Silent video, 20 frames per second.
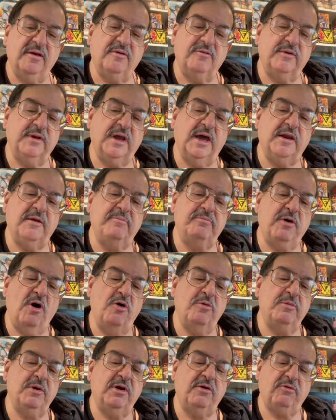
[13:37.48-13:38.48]
We got a
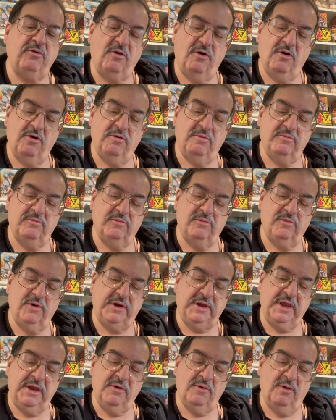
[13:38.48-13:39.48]
Bowman Chrome
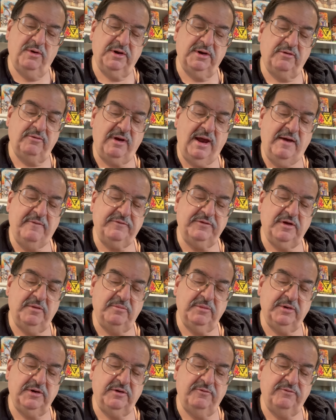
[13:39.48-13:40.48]
rookie autograph
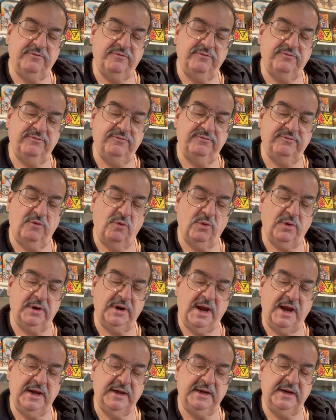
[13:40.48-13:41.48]
number to
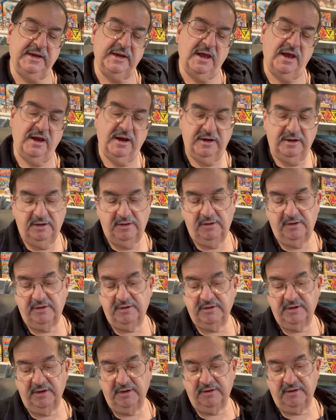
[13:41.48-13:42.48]
499. It looks
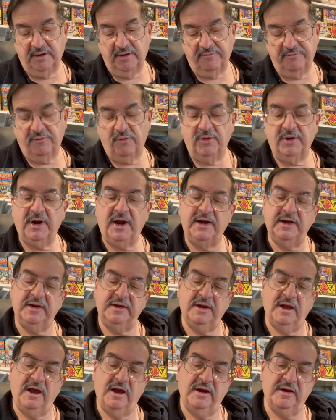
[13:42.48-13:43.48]
like, yeah,
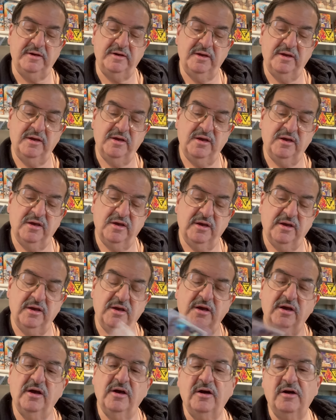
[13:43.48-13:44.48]
499
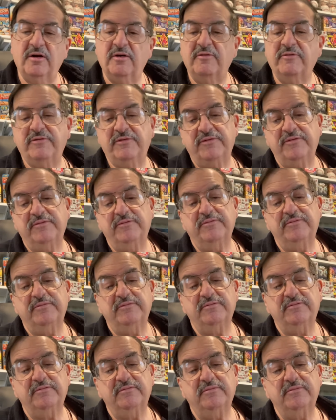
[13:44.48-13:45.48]
of
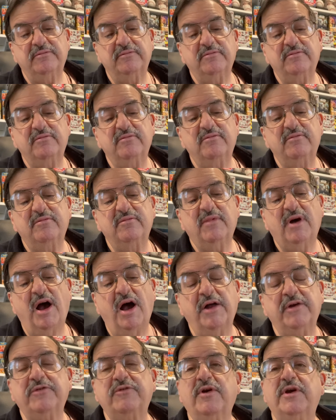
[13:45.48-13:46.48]

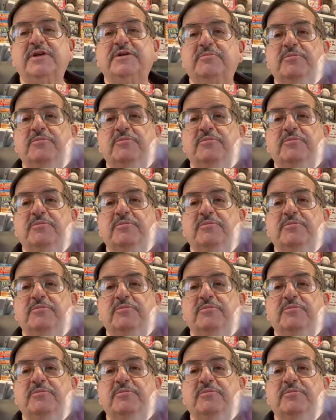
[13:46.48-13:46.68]
Andres